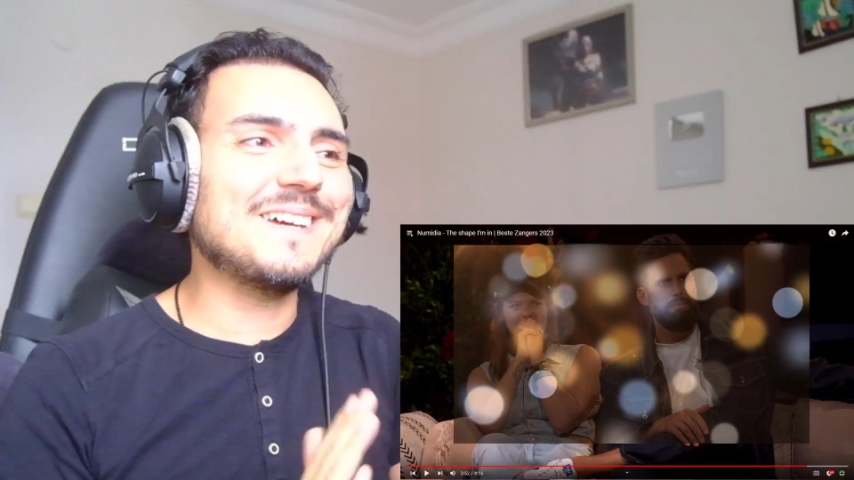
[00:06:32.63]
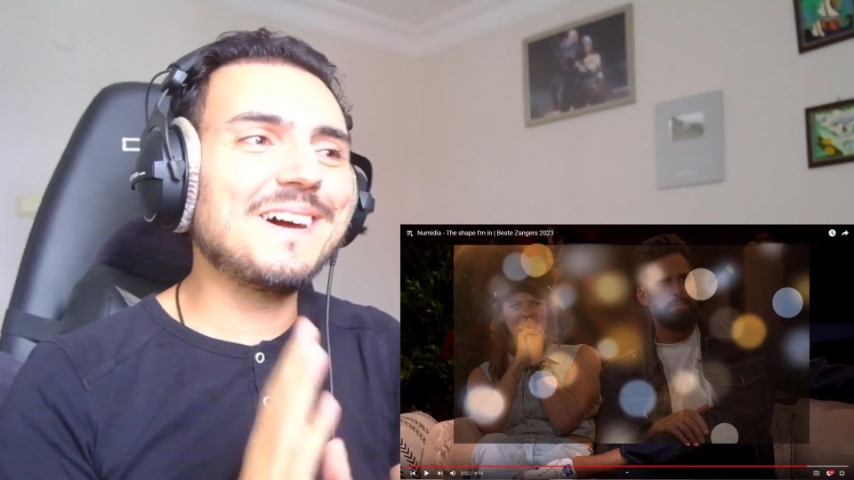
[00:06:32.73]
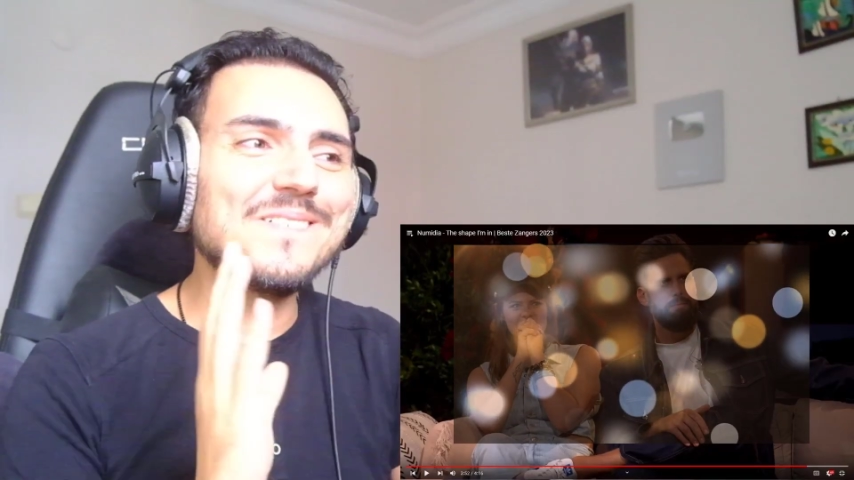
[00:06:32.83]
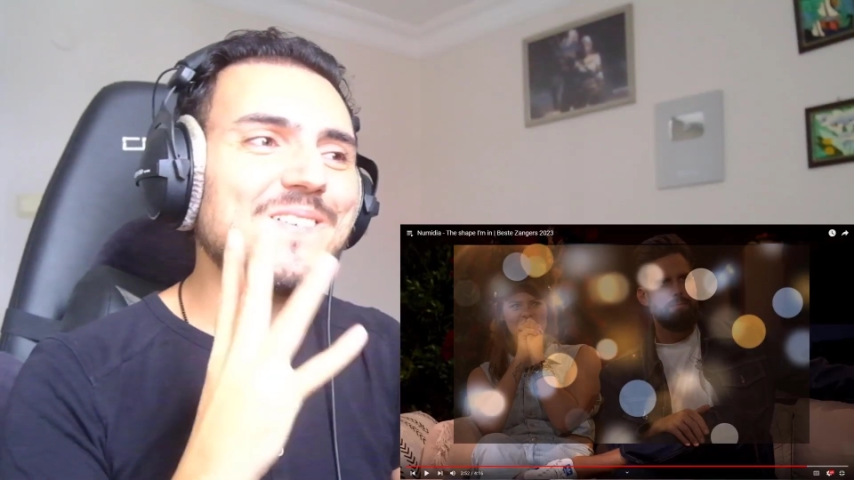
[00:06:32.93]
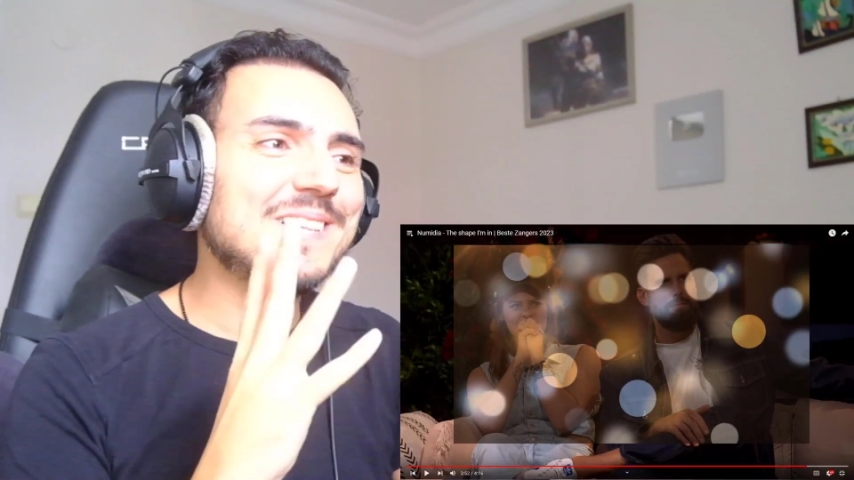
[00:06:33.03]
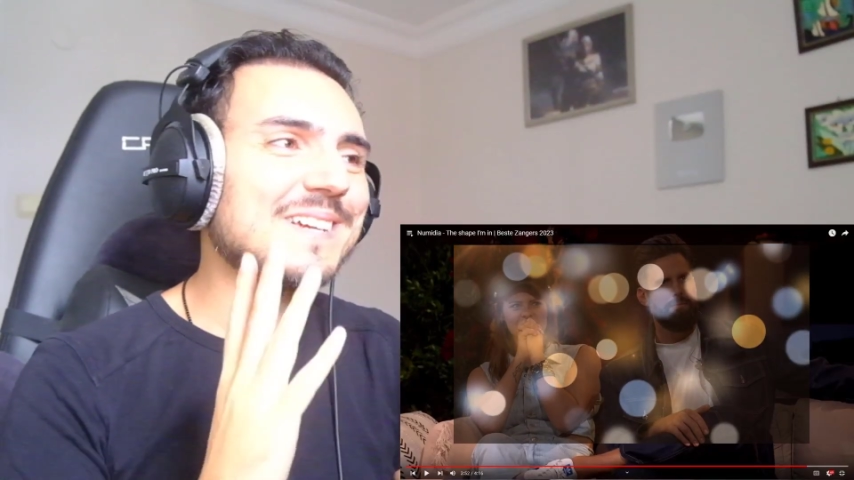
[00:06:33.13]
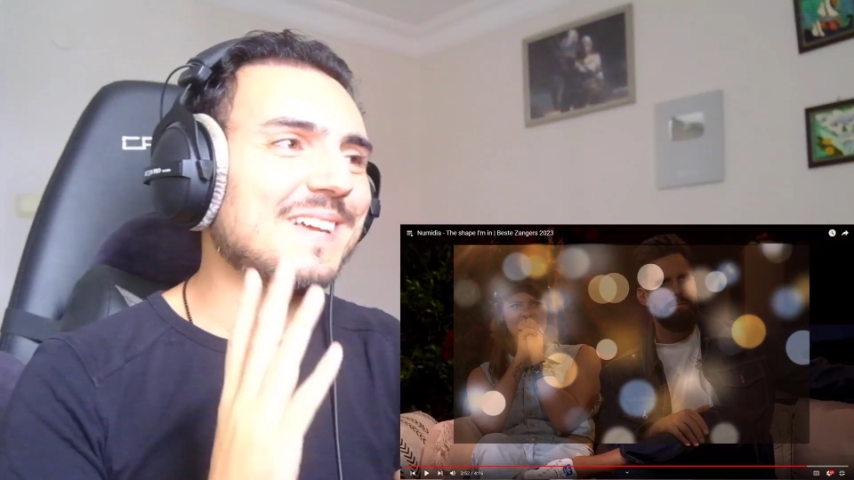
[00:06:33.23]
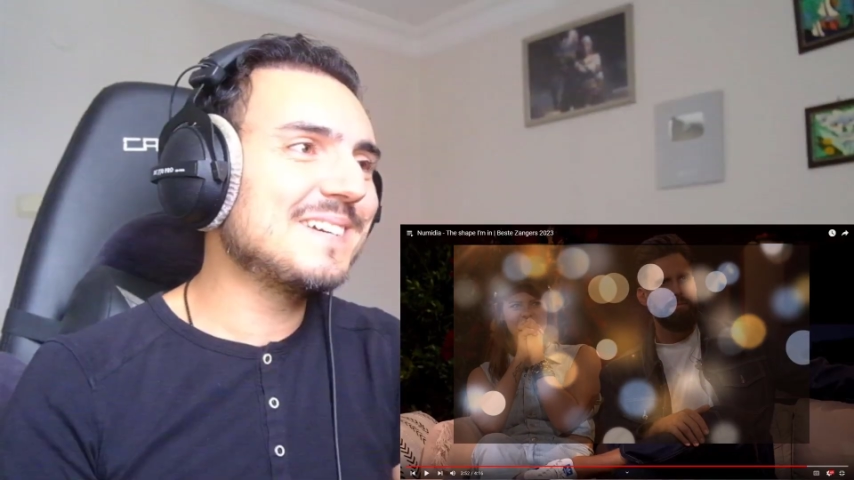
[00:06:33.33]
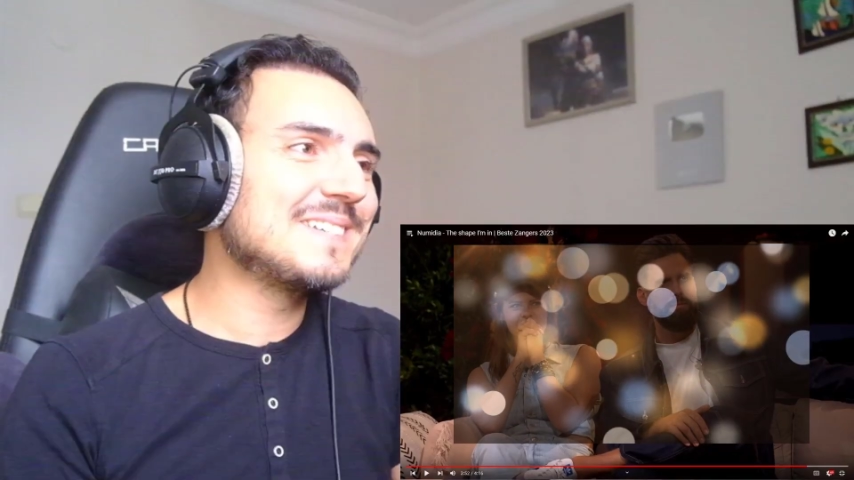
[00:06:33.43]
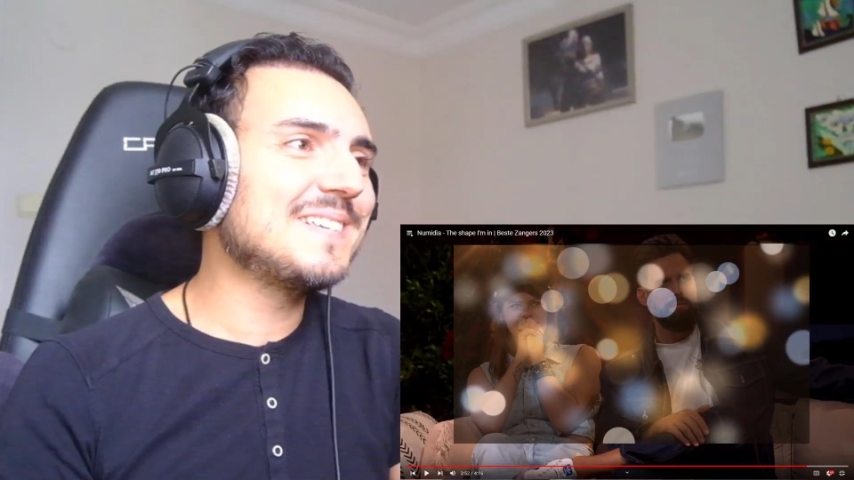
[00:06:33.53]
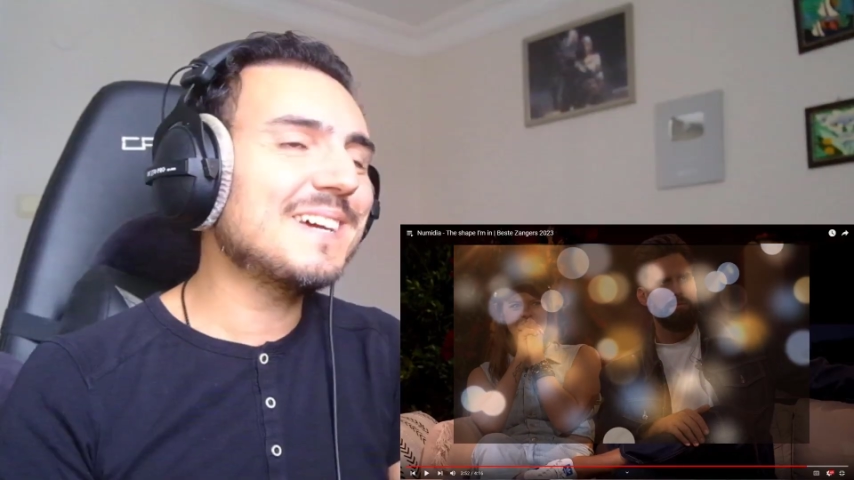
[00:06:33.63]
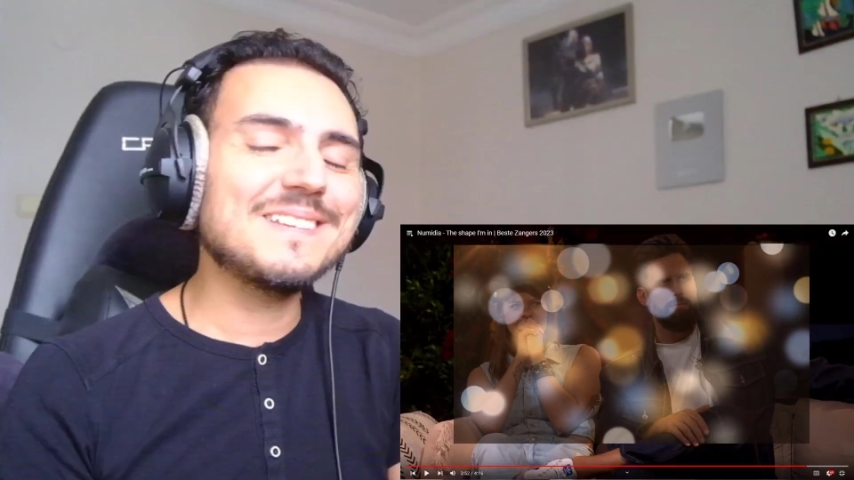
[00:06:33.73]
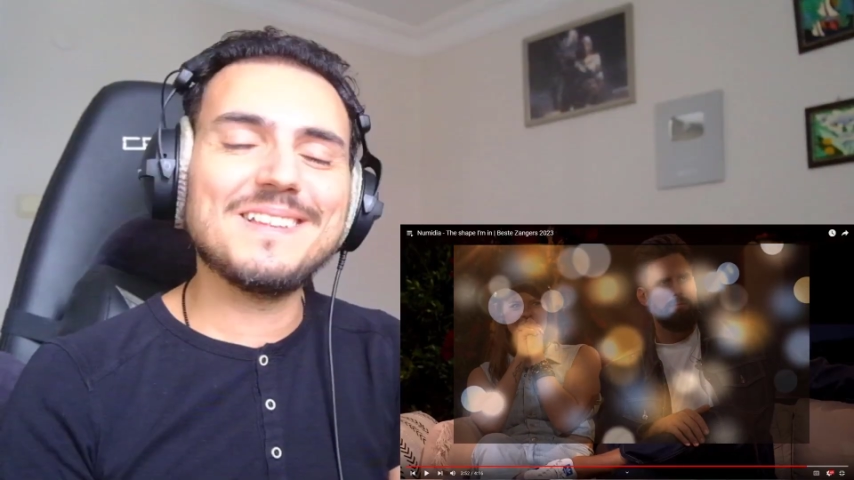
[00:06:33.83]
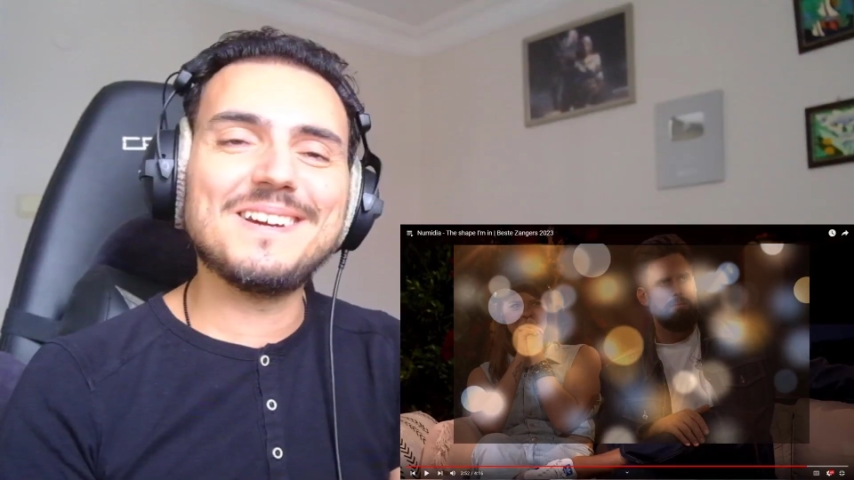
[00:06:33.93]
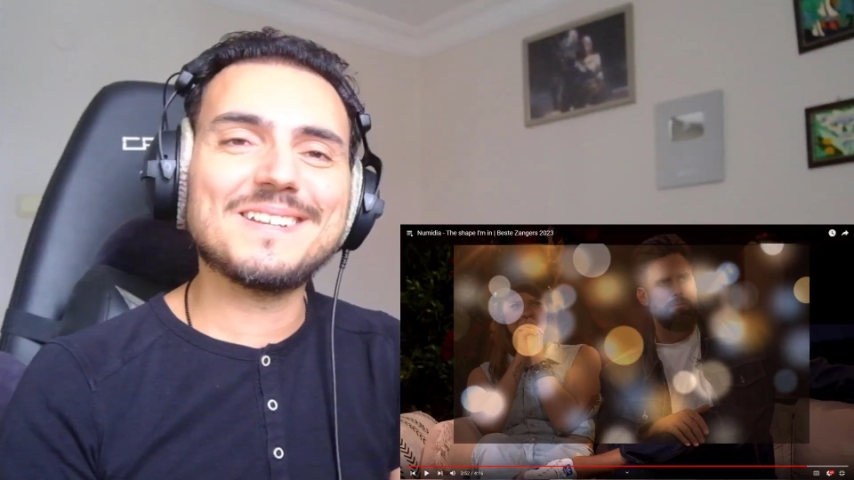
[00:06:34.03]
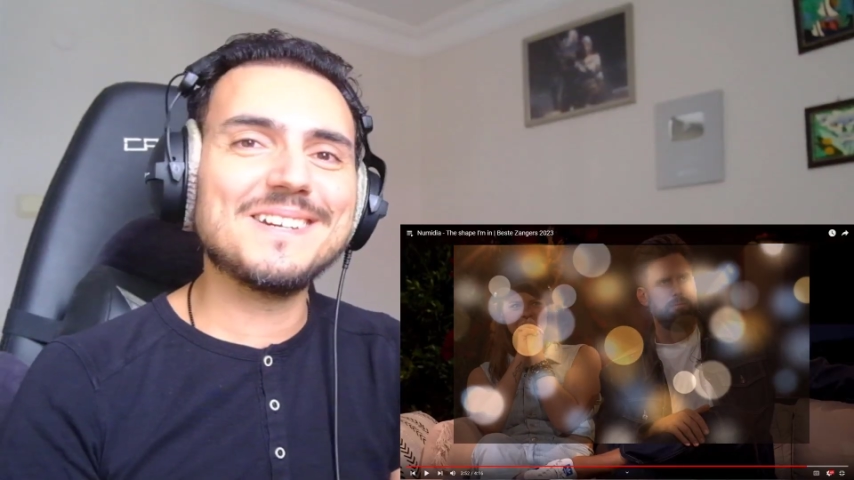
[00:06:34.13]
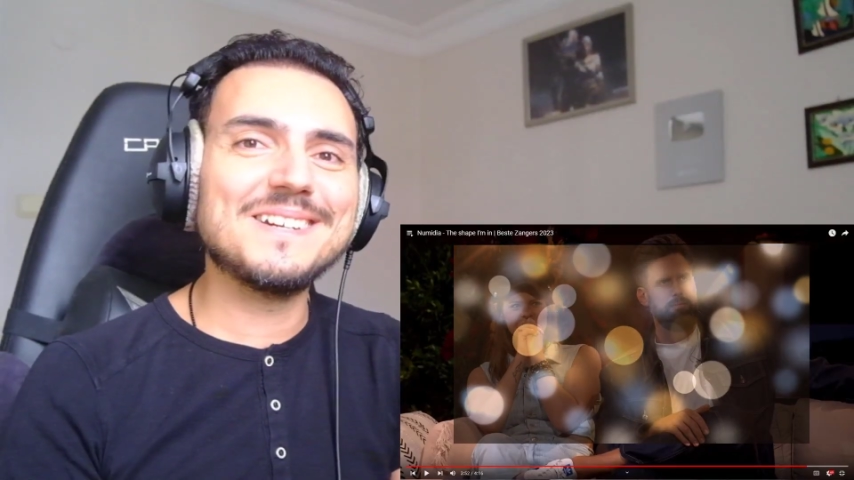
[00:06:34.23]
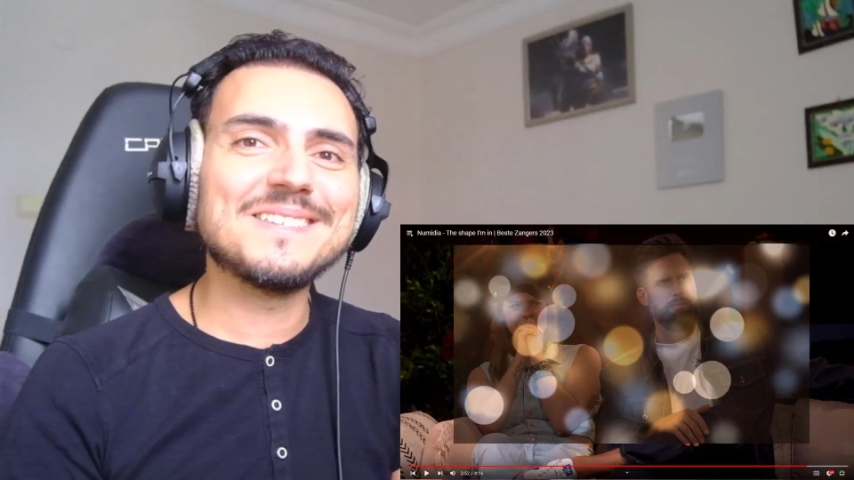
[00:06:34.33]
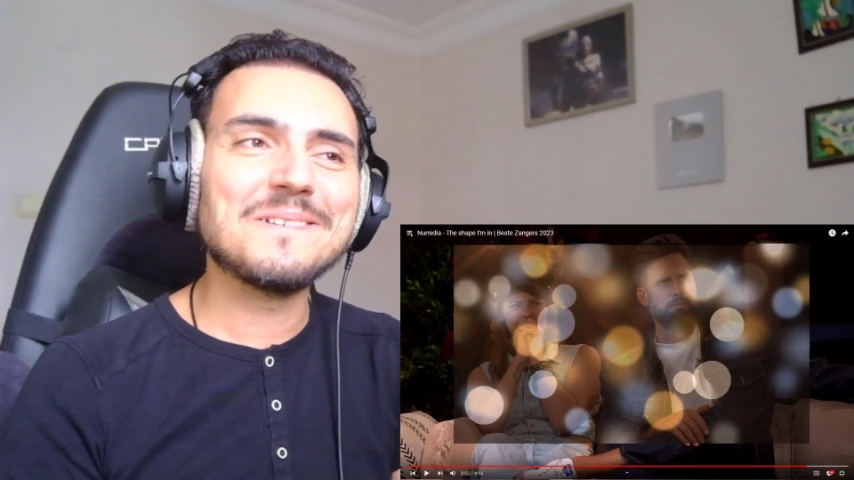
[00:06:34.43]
I am feeling exactly like that.